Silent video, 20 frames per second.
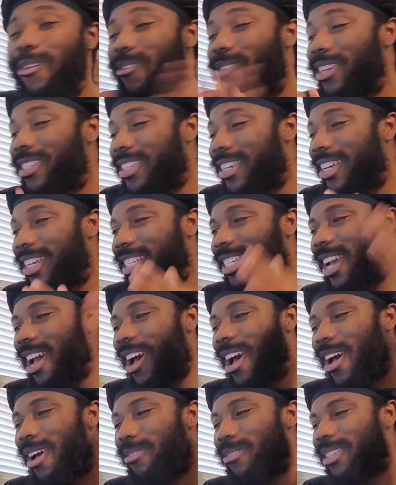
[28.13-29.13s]
What's good,
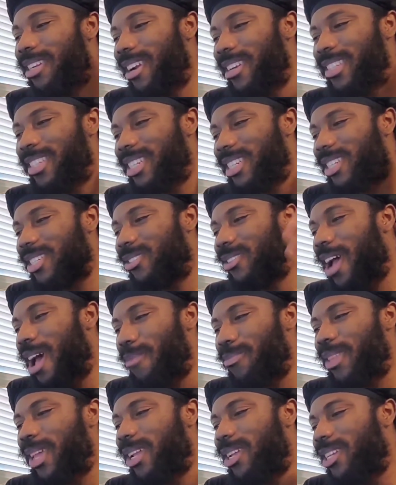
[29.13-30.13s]
y'all? Upchurch just
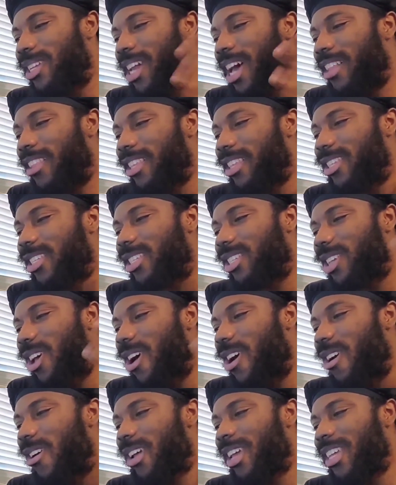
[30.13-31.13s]
dropped another
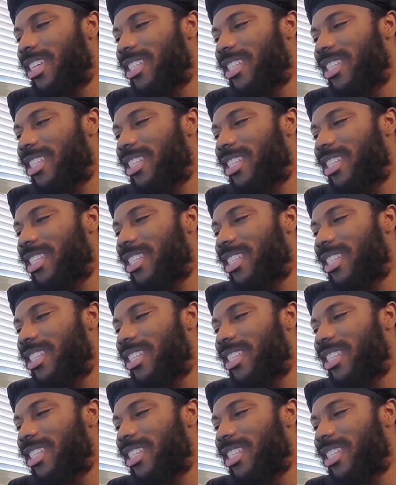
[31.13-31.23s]
song.